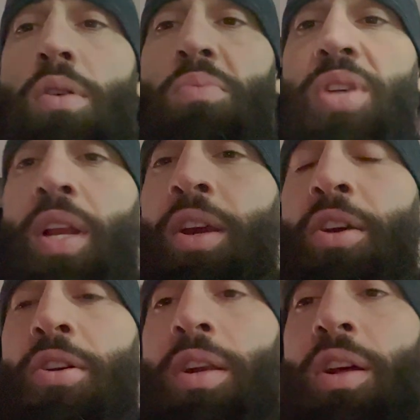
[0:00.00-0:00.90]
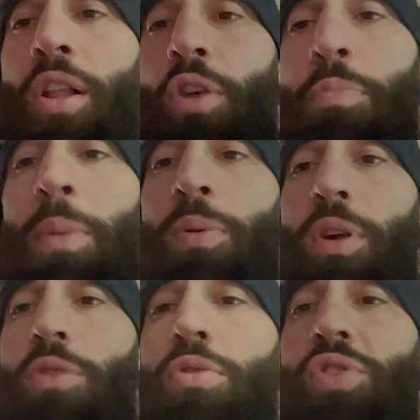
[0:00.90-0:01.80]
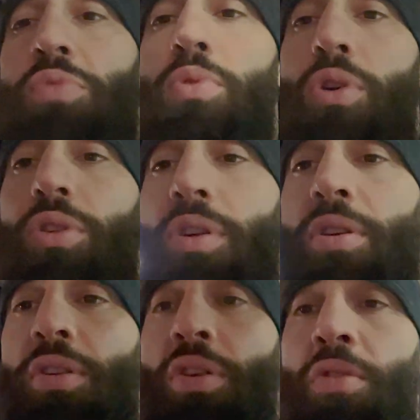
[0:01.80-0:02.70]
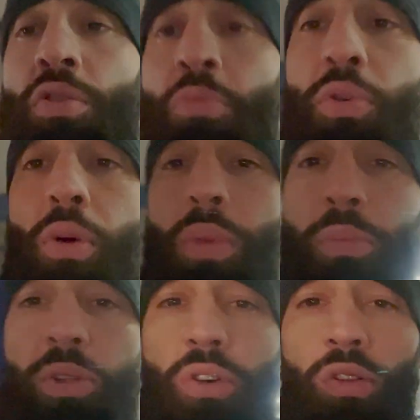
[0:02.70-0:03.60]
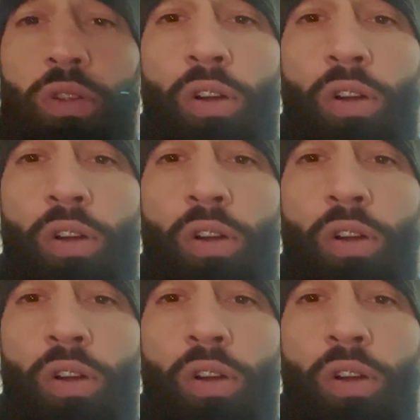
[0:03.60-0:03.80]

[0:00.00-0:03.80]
I'm standing here and a lot of people are crossing border, you know, no problem at all.